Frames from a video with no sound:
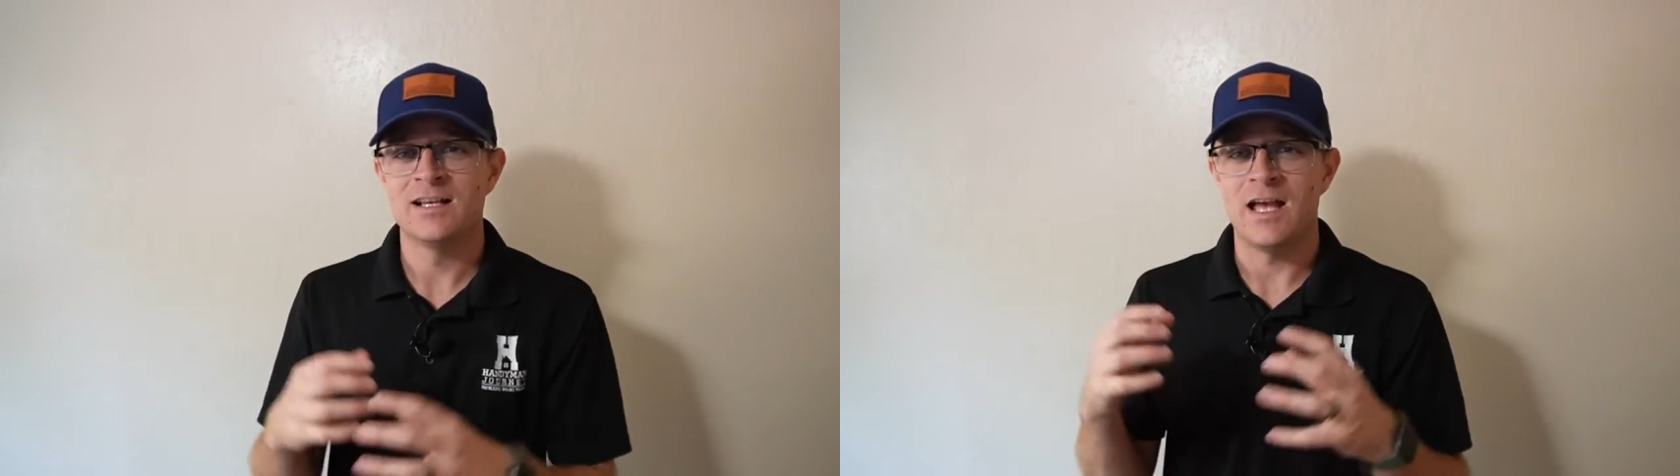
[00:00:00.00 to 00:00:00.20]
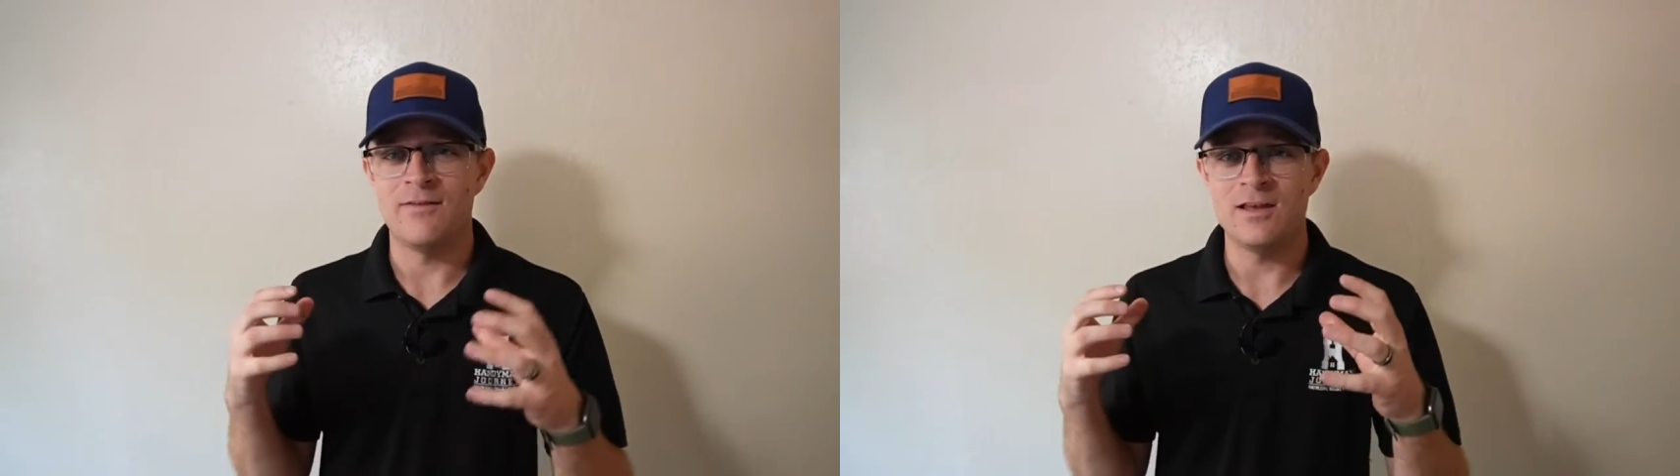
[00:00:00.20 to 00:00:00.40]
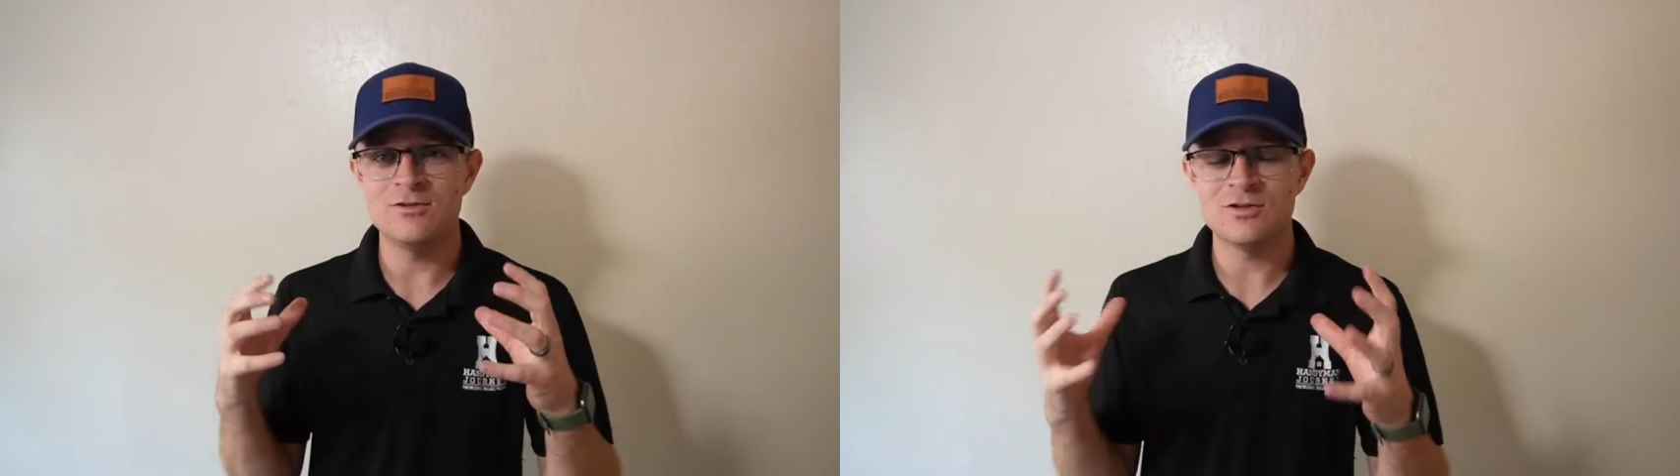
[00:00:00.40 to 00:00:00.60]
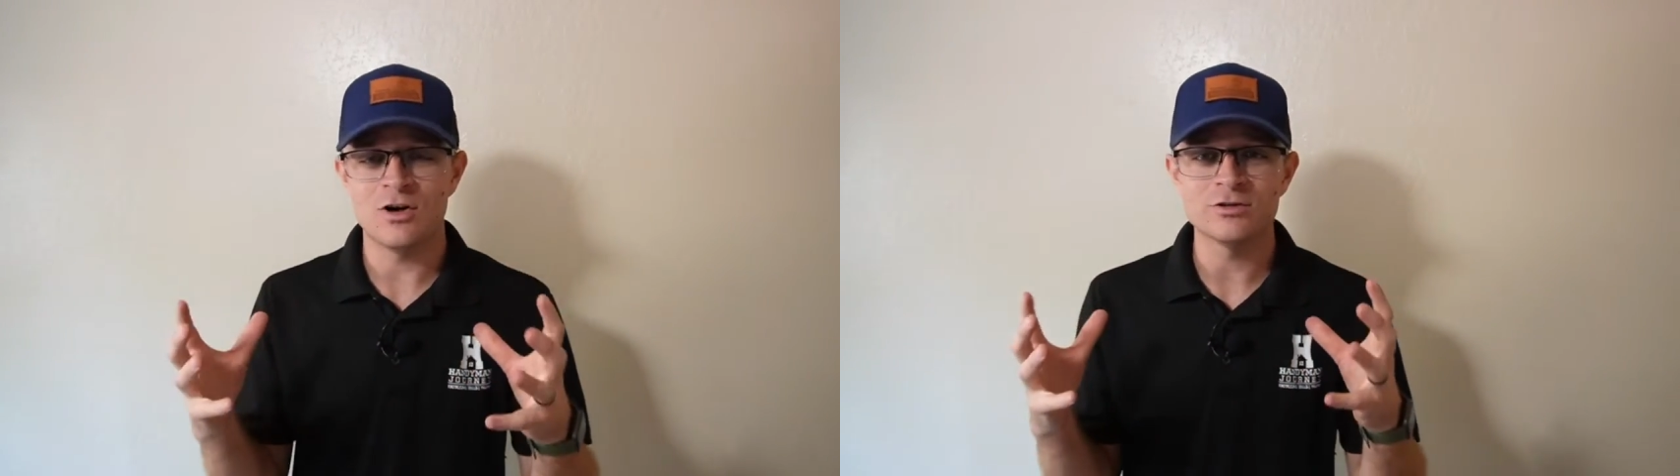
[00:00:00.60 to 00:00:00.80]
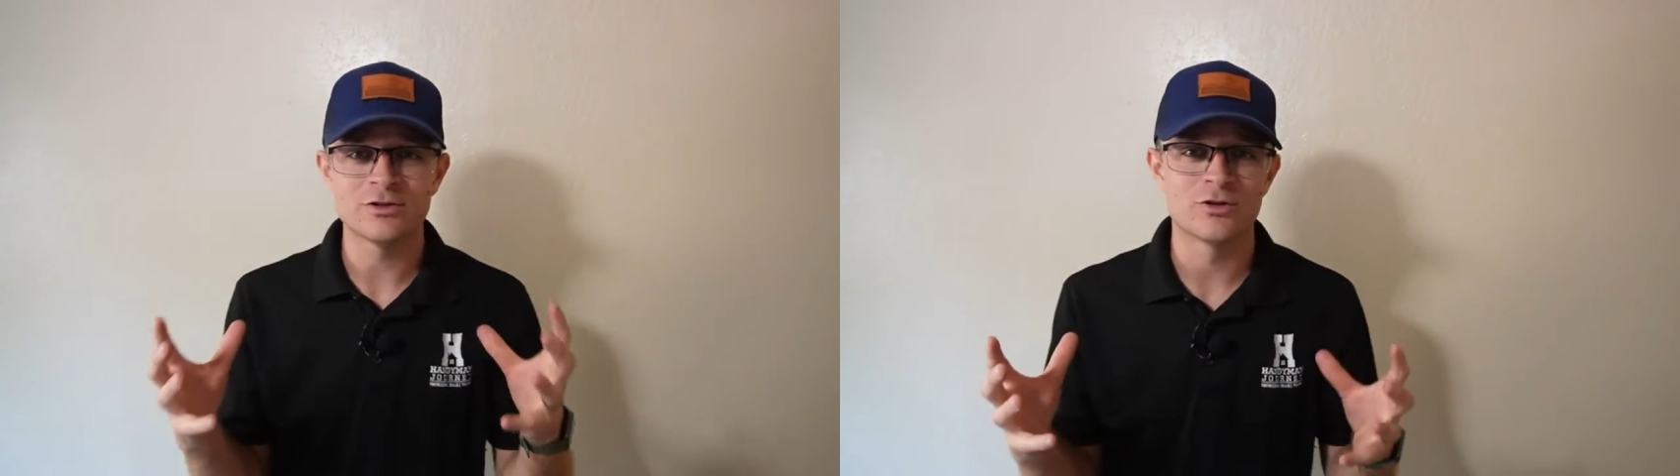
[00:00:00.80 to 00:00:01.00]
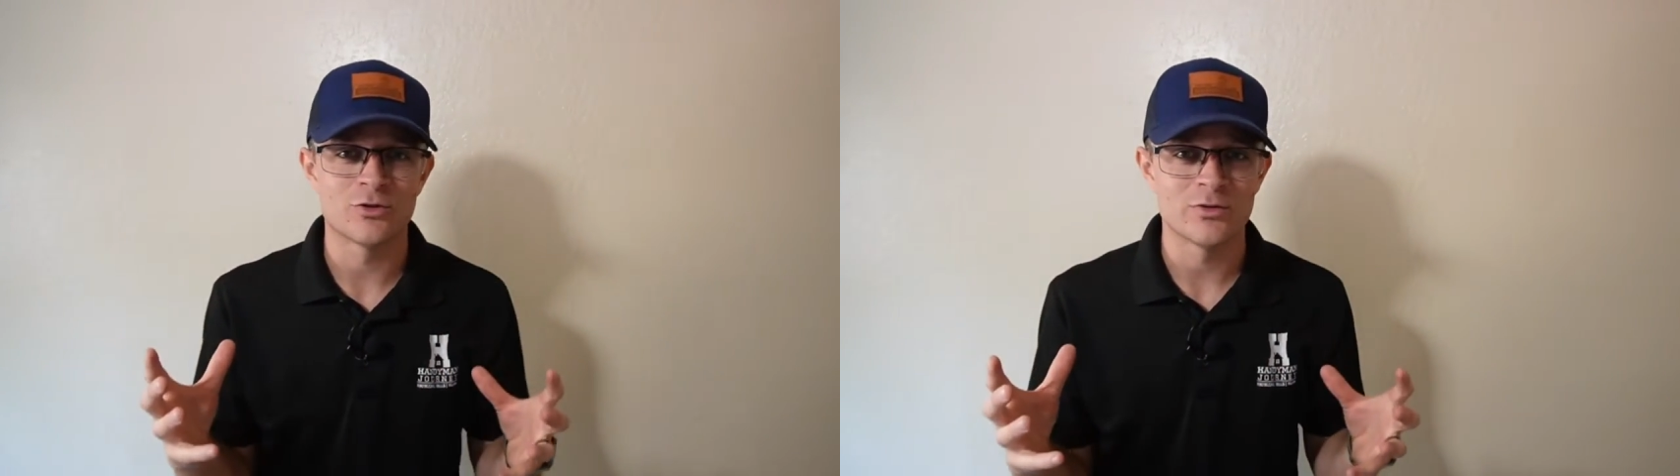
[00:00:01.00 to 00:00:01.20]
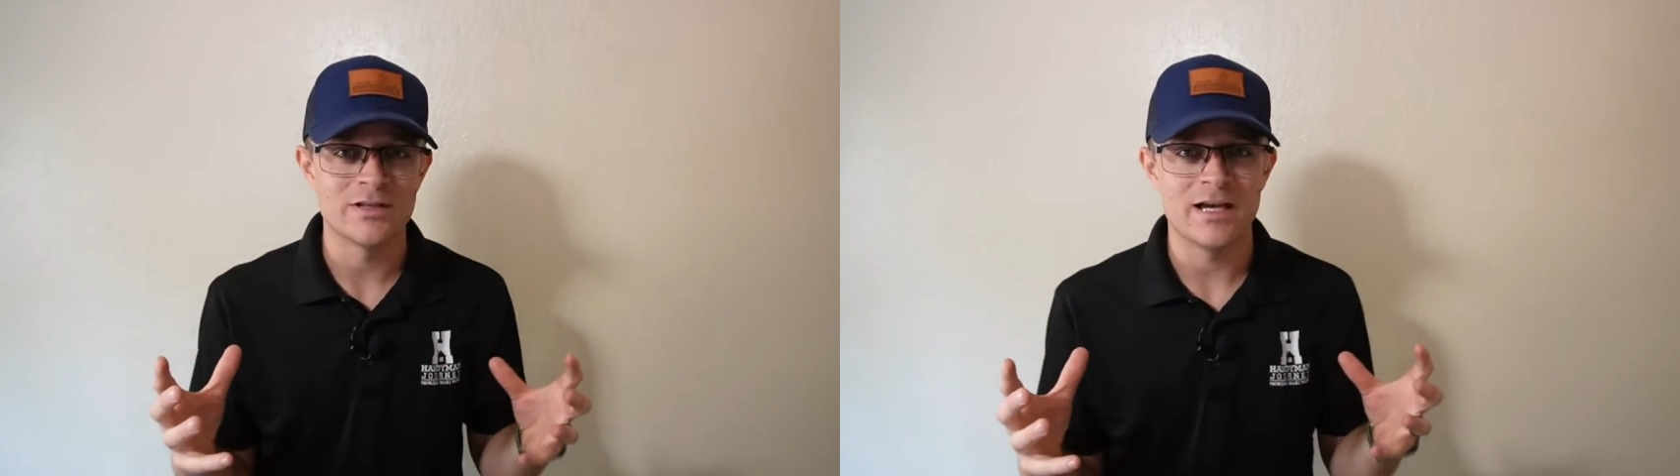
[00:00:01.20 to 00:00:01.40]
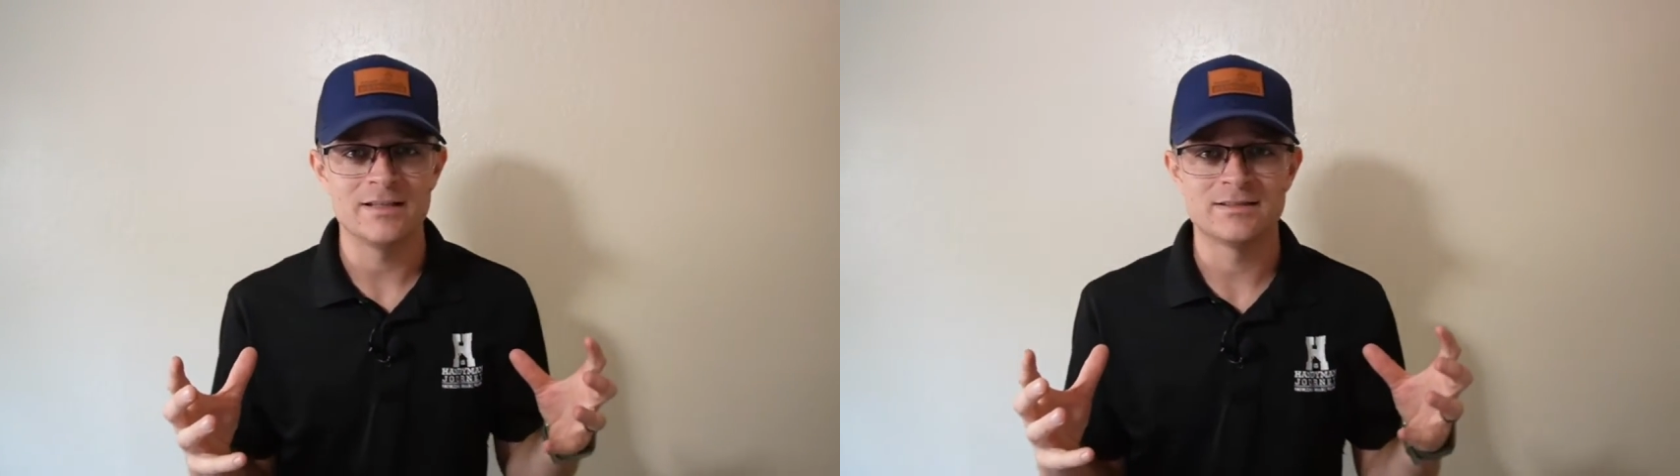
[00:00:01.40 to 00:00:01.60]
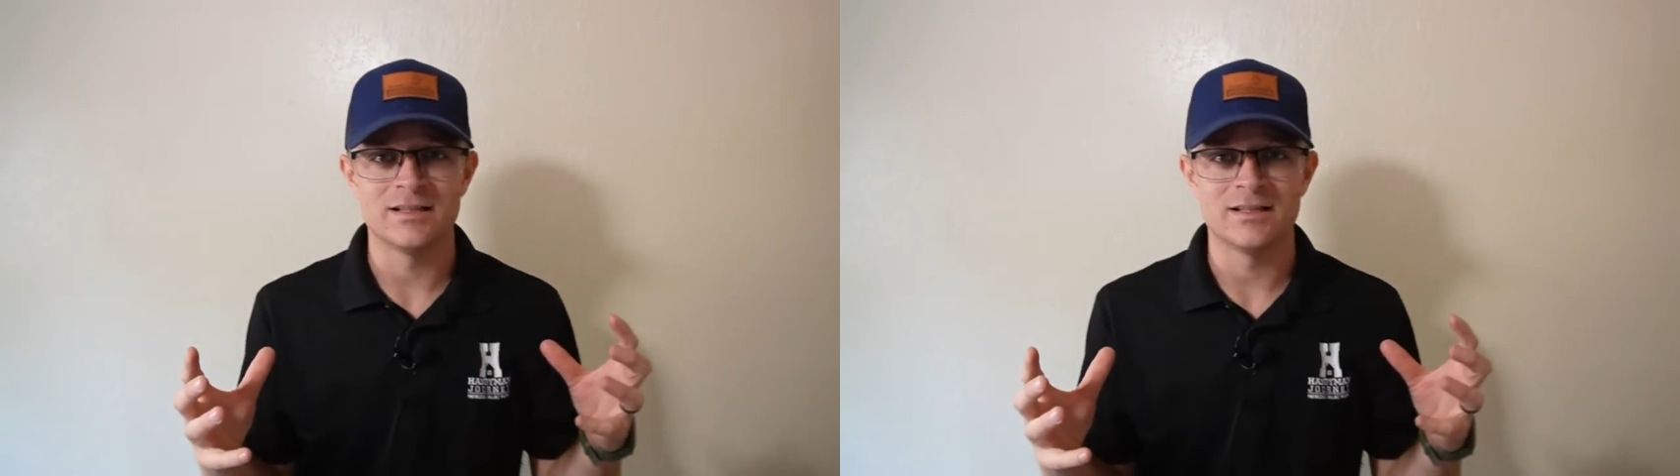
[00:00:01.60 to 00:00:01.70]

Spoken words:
And then you can also create